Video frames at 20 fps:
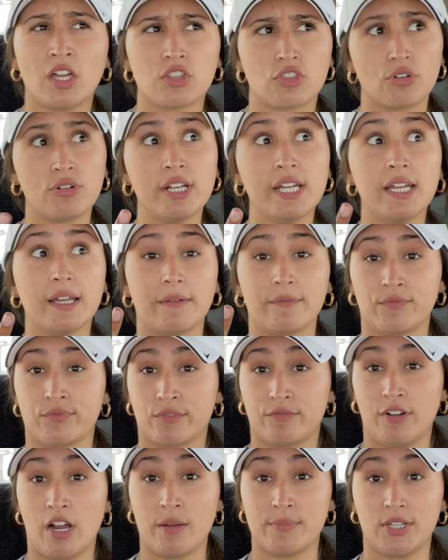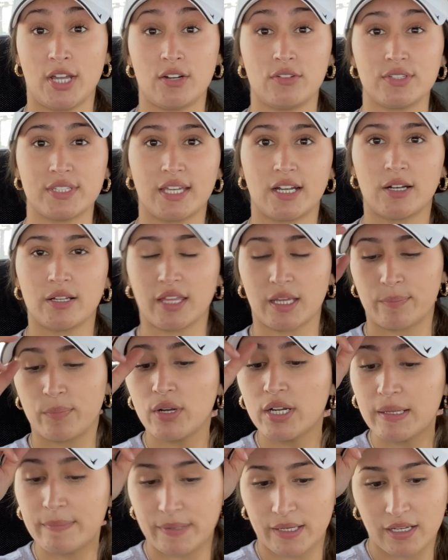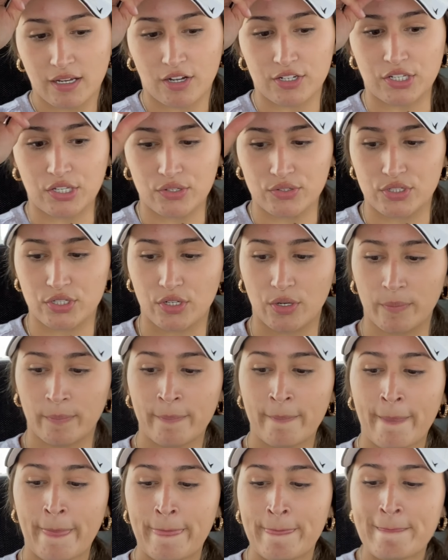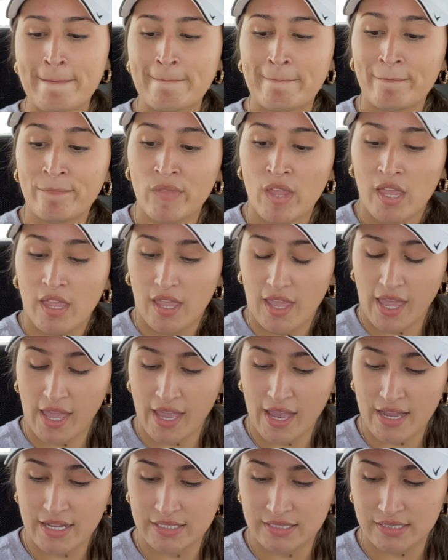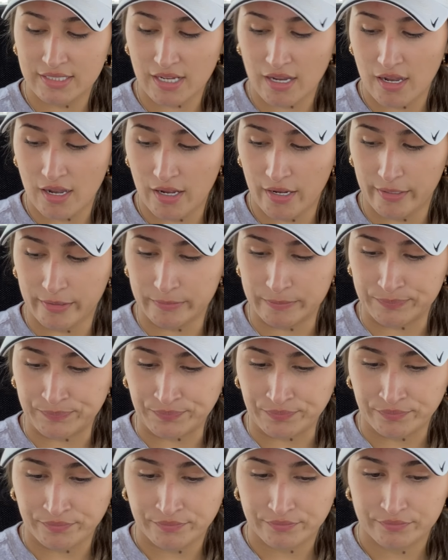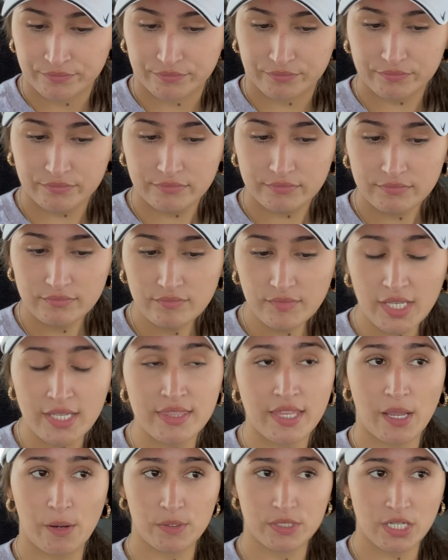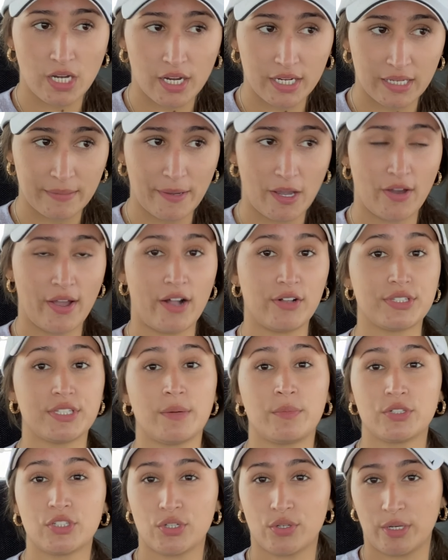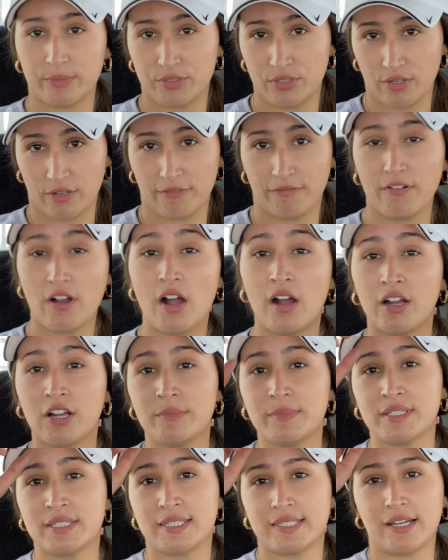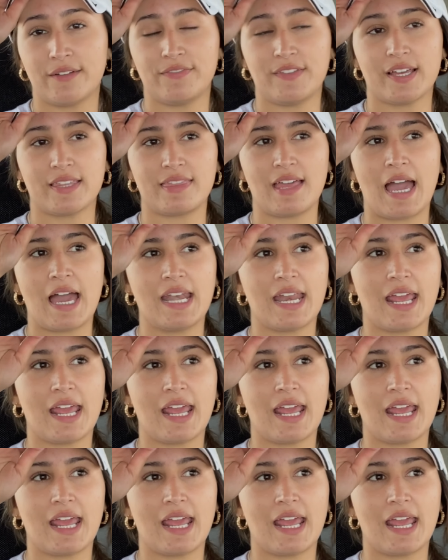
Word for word: three farm channels that are like pretty big on YouTube. And um, they were talking about how someone showed up to their farm and stuff like that